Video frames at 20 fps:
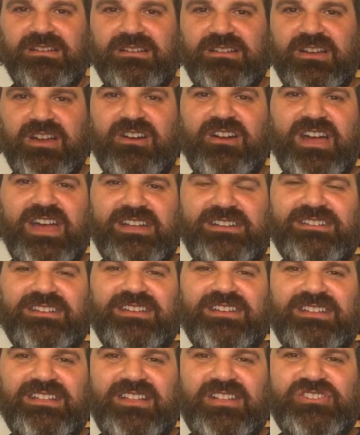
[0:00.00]
All right,
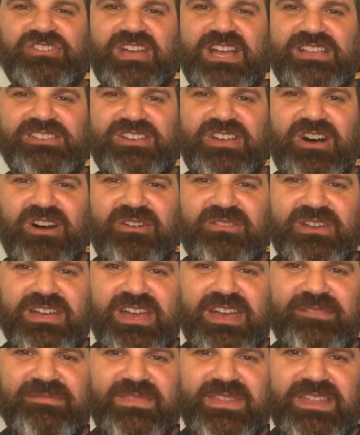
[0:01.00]
I'll let you guys go,
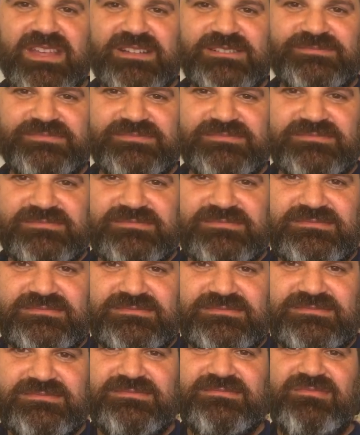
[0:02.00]
okay?
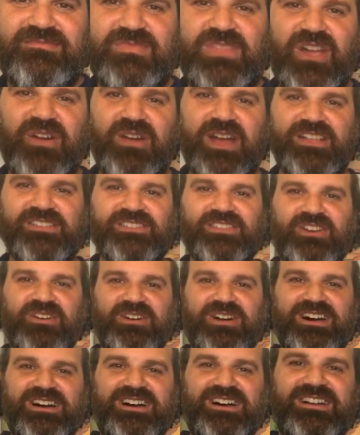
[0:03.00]
All right, so
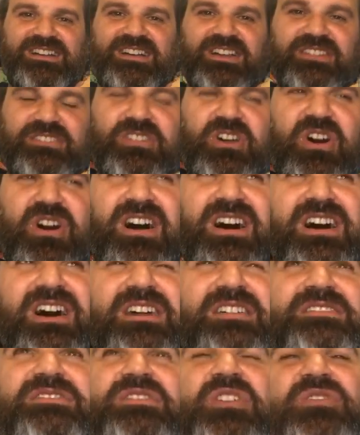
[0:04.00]
uh, no,
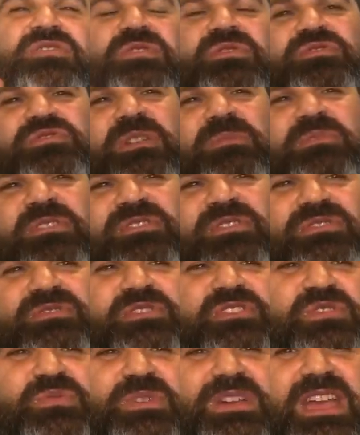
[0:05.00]
uh, those aren't triplets. Those are
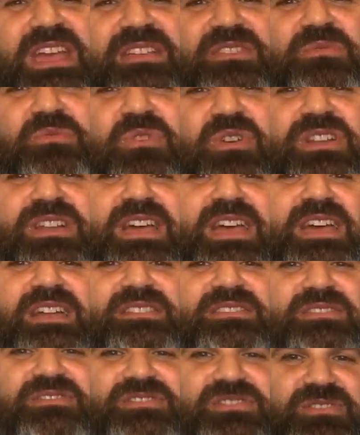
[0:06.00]
swing eights. One
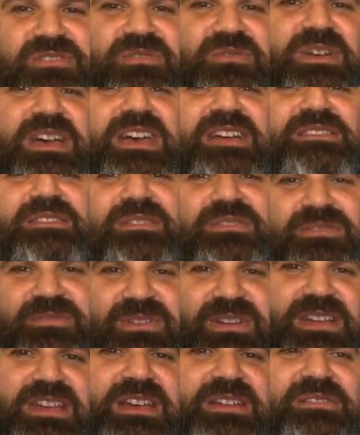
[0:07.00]
and a two, and a
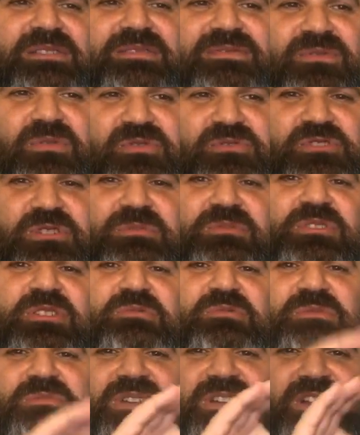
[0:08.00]
three, and a four.
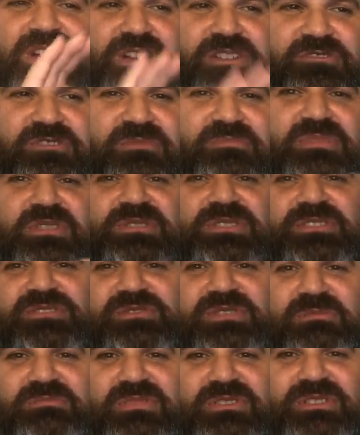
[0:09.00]
Triplet would be triplet,
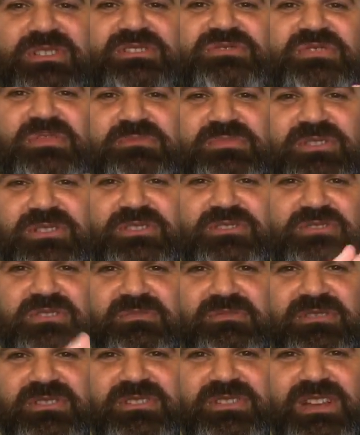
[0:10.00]
triplet, triplet,
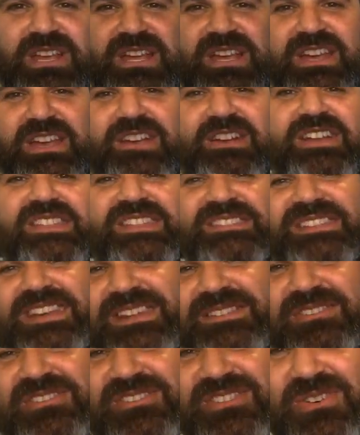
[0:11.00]
triplet. All right, the
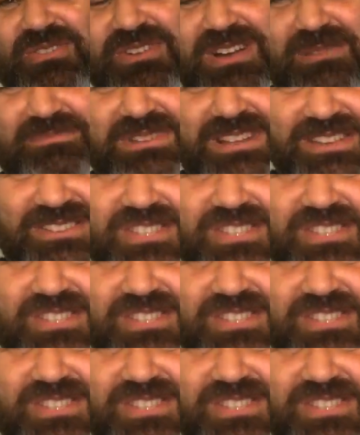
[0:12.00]
Dead and Show Company has